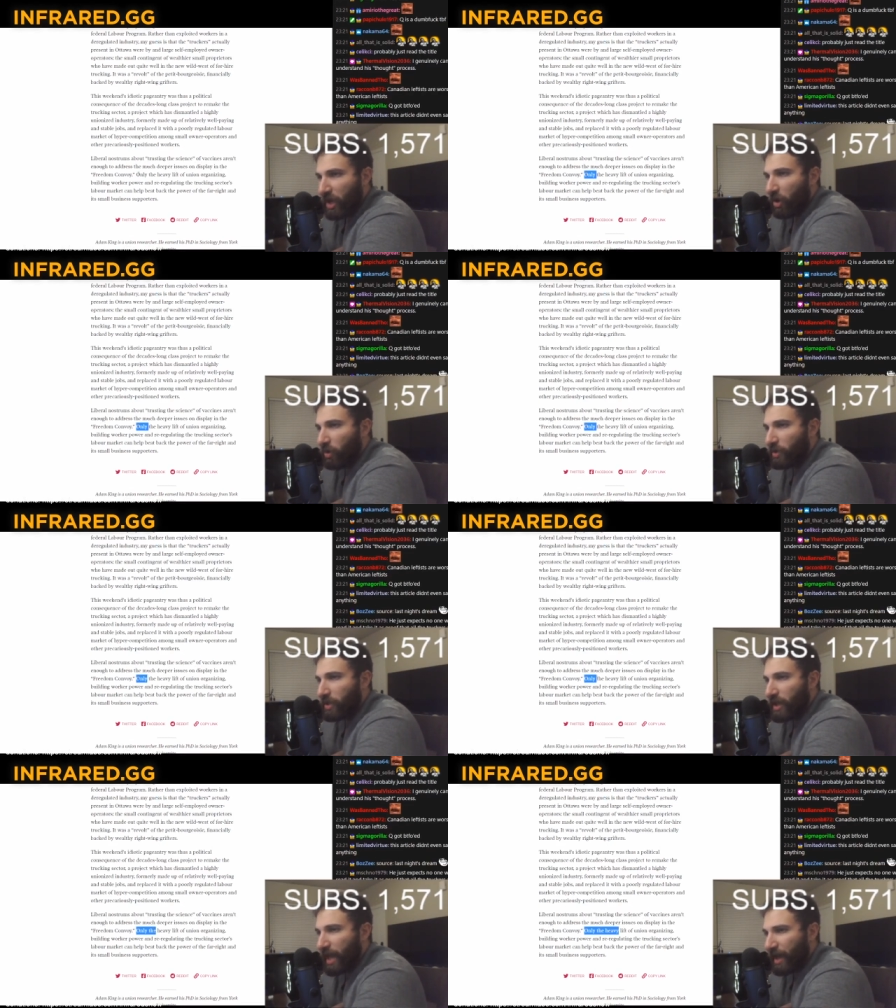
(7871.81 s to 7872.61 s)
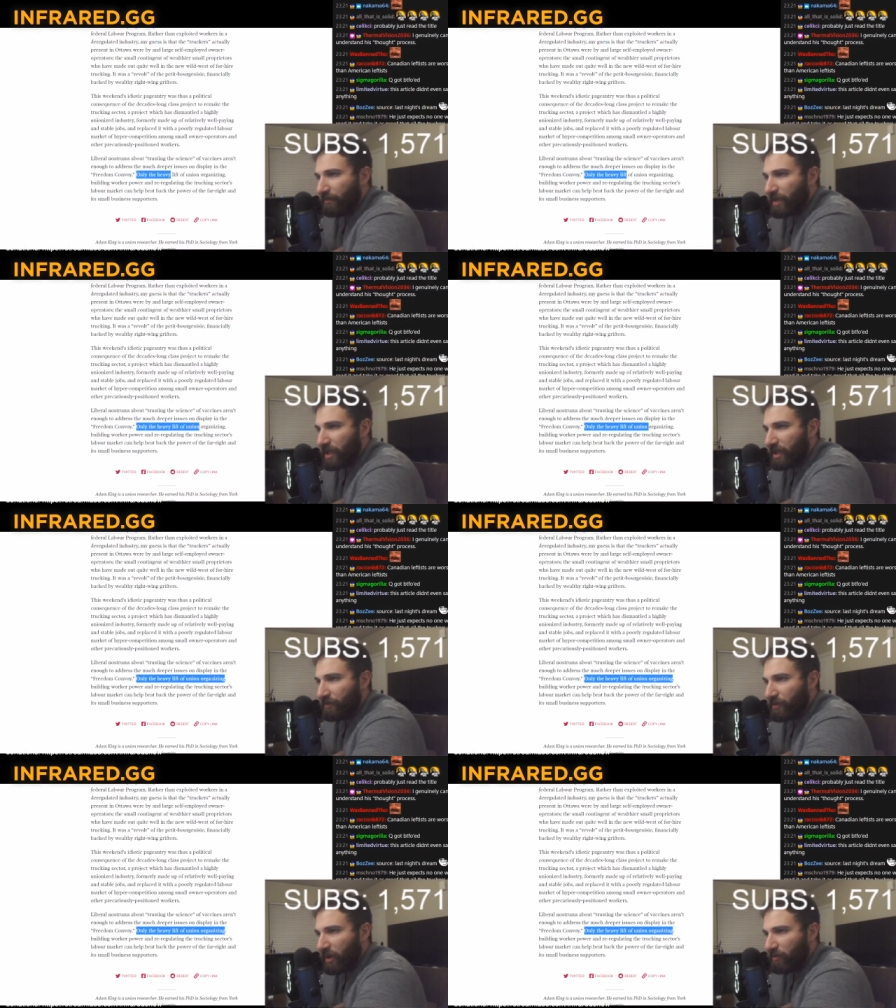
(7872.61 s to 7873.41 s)
Only the heavy
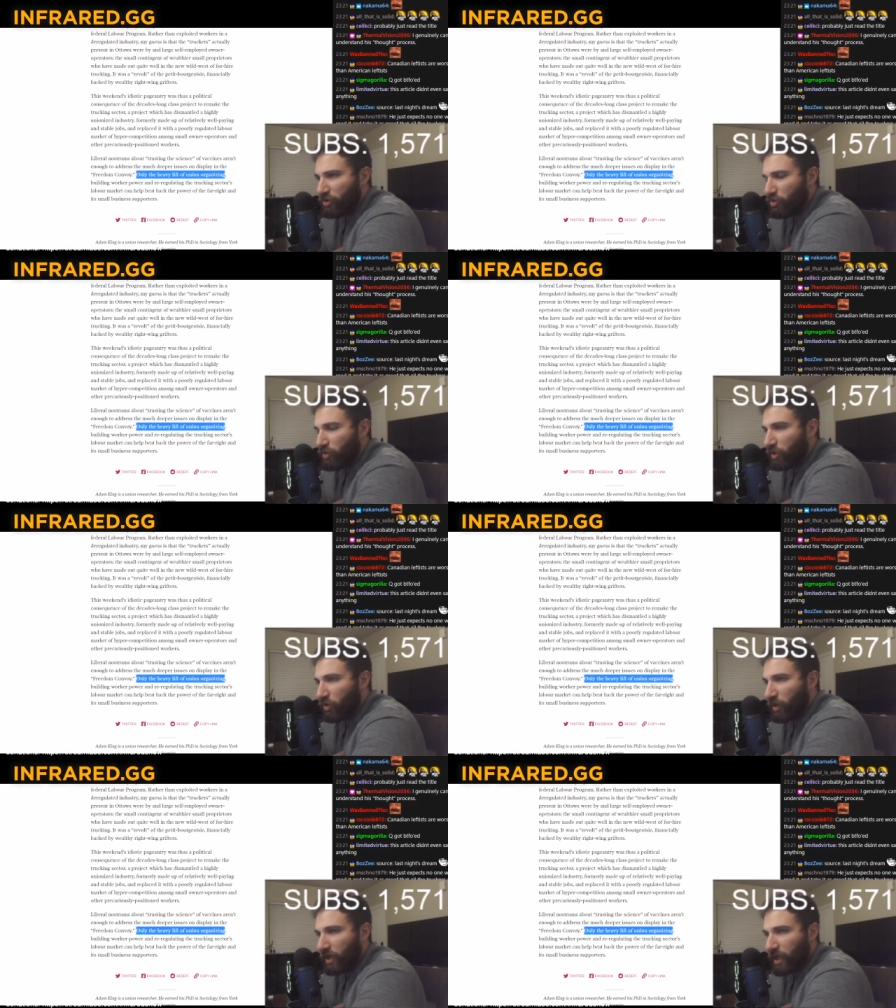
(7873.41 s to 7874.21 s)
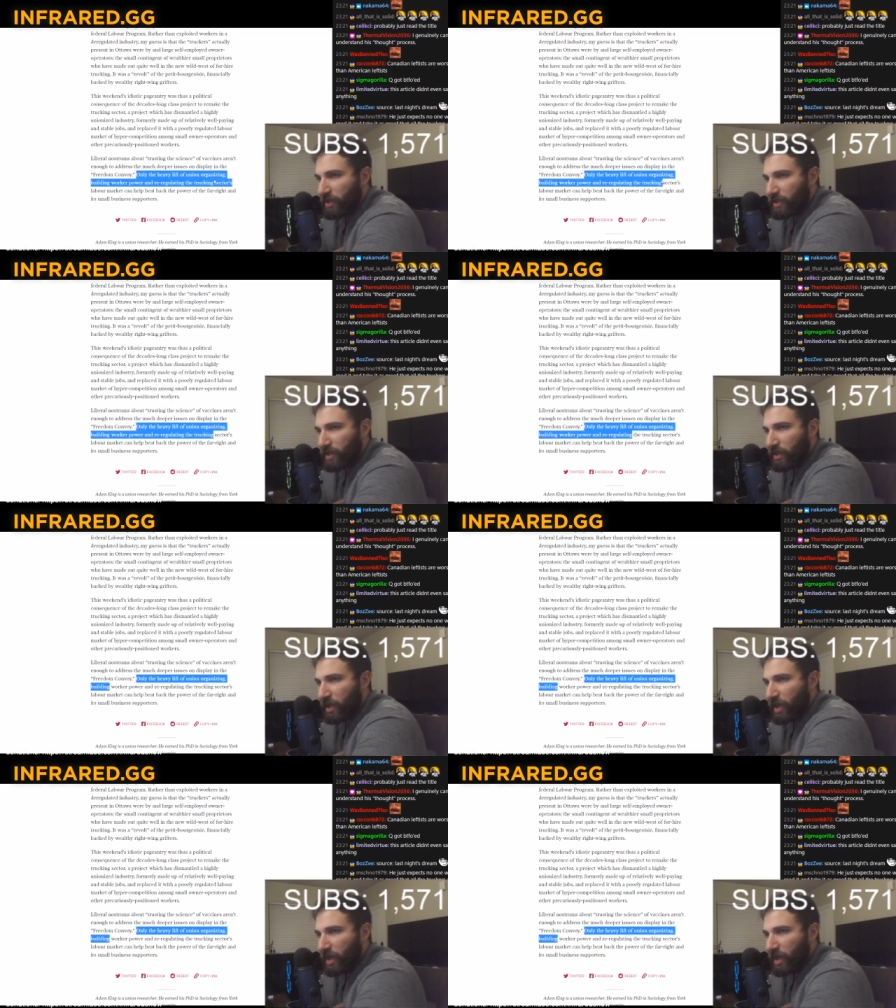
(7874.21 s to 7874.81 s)
lift of union organizing,